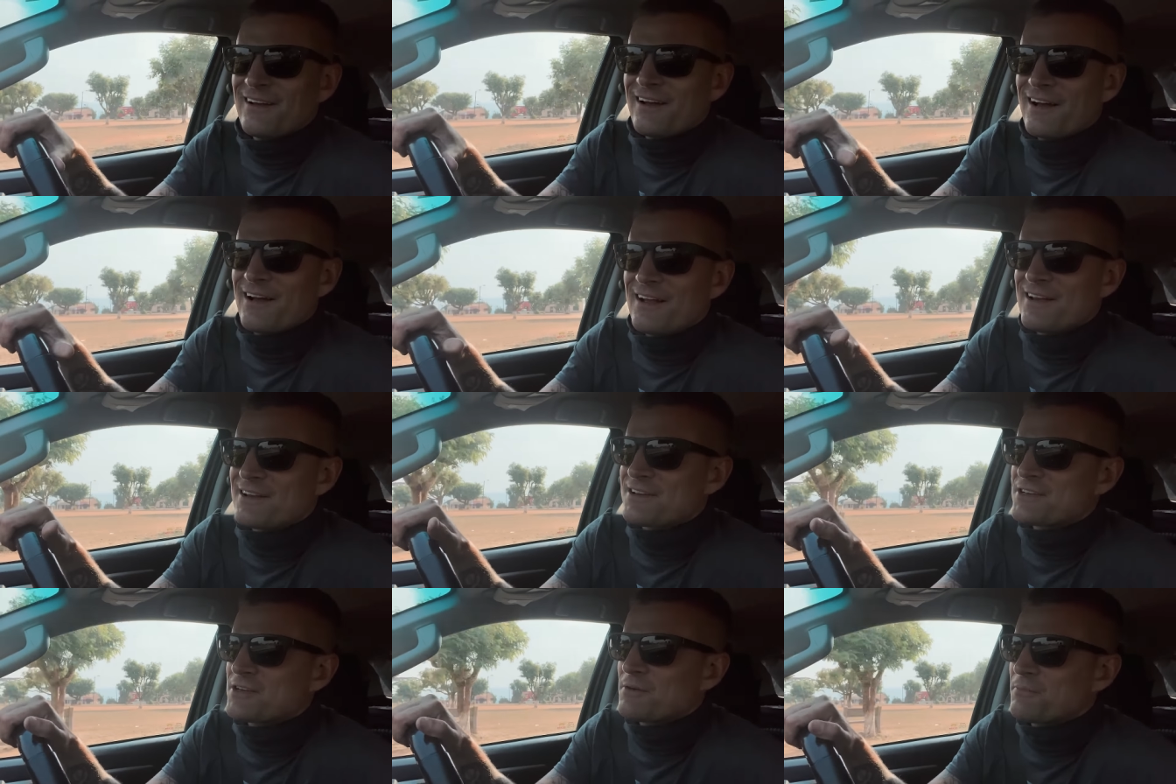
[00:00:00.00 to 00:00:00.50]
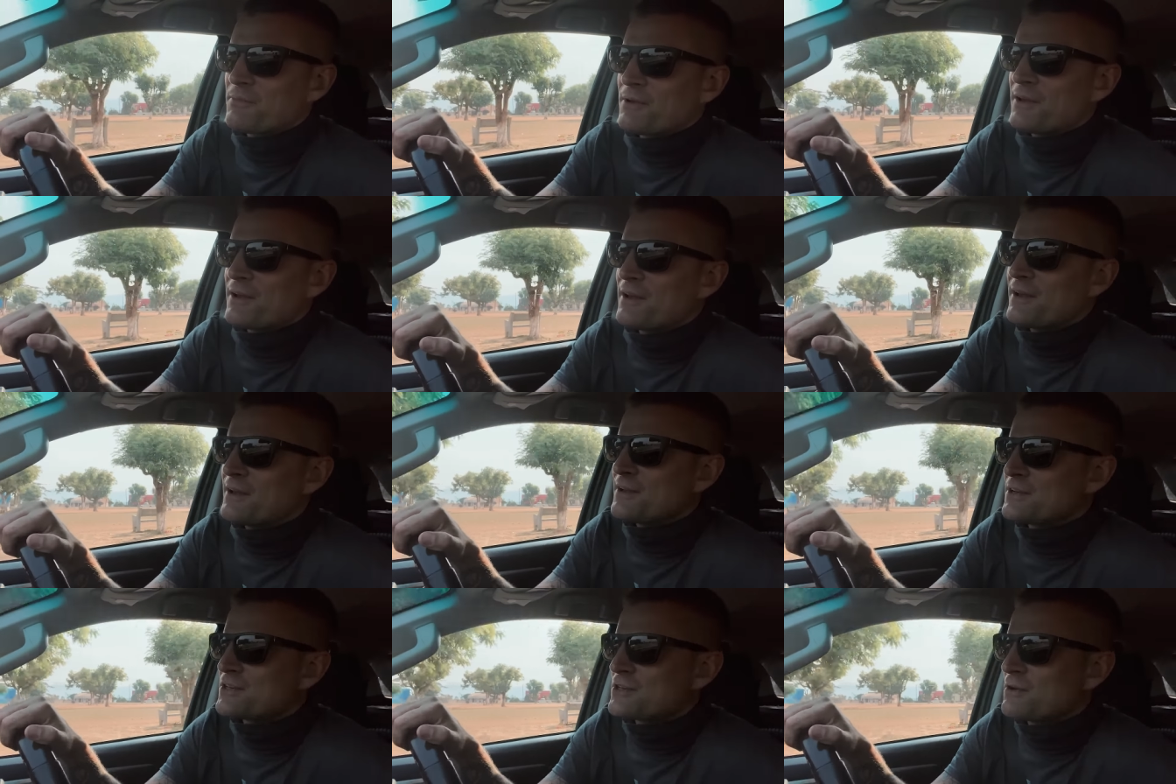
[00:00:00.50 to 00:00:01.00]
Uh, it should
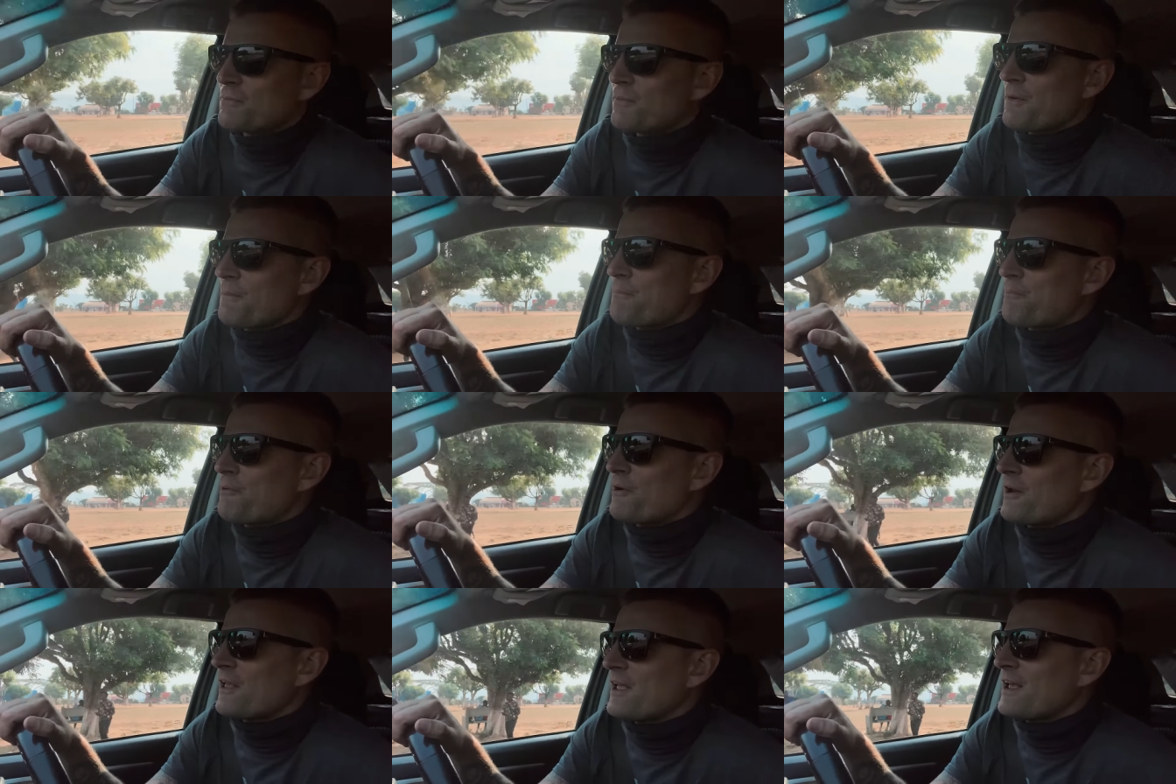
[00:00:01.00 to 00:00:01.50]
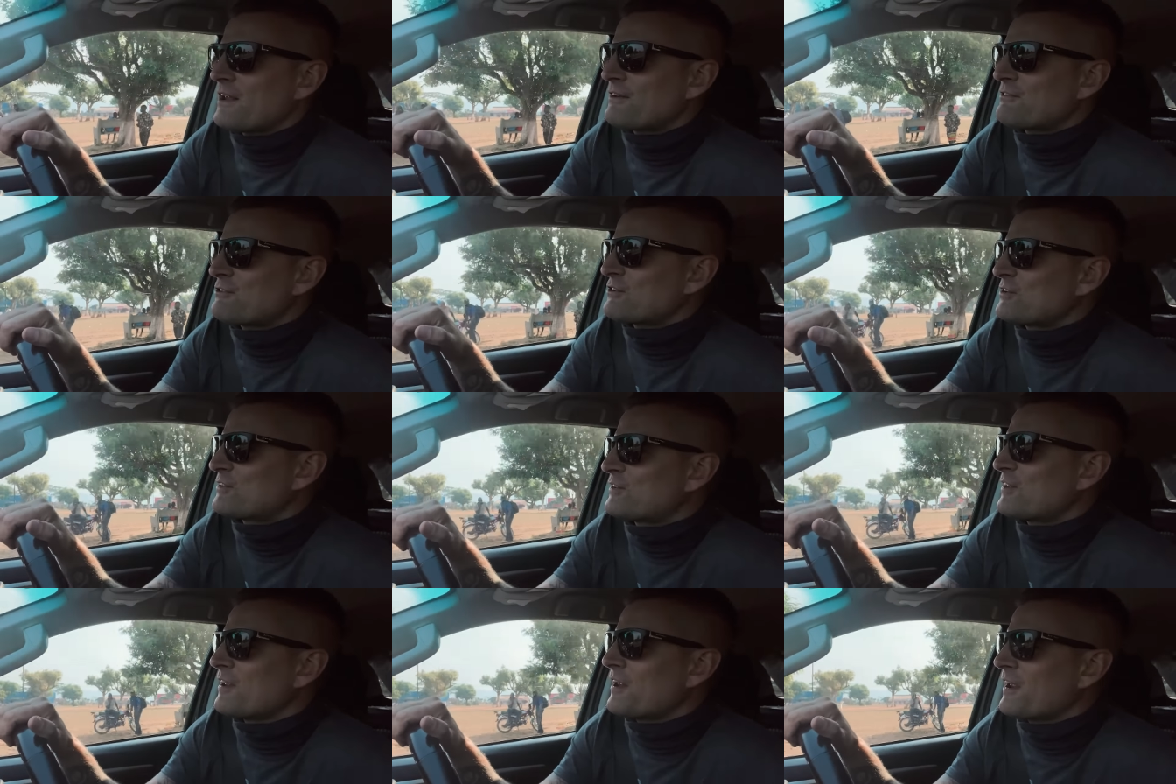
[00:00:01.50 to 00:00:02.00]
be should be pretty
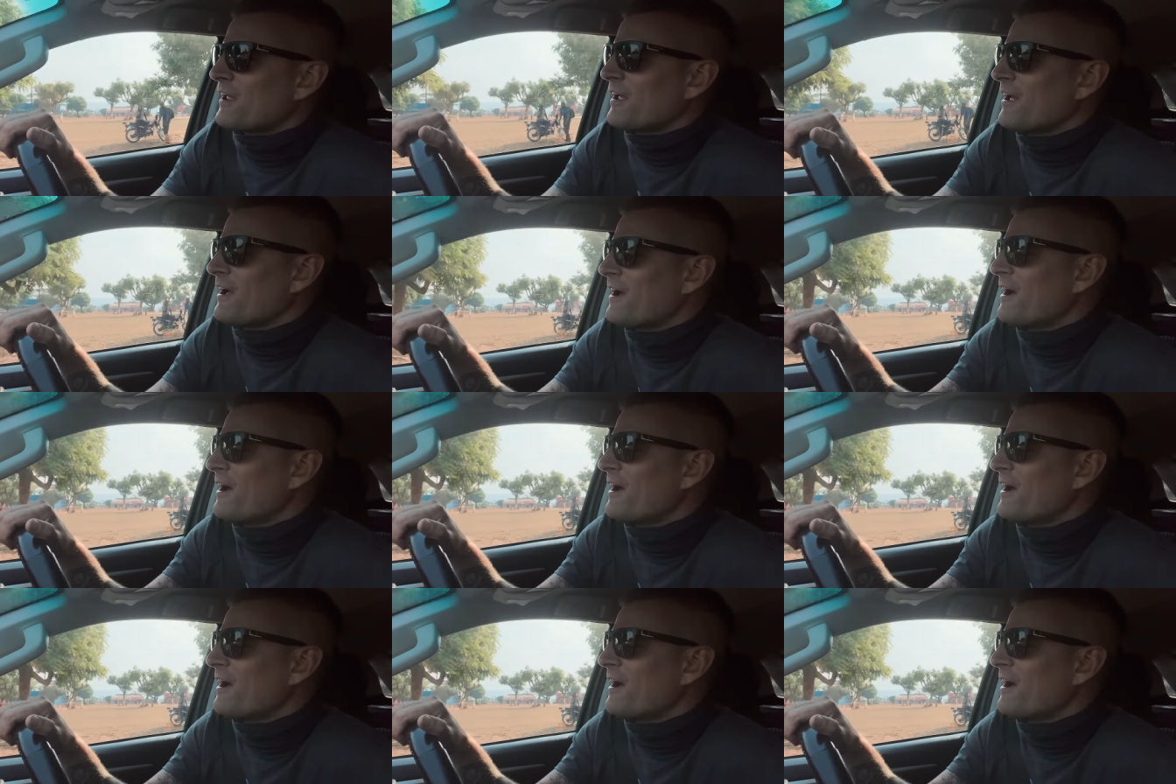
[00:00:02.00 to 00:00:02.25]
interesting,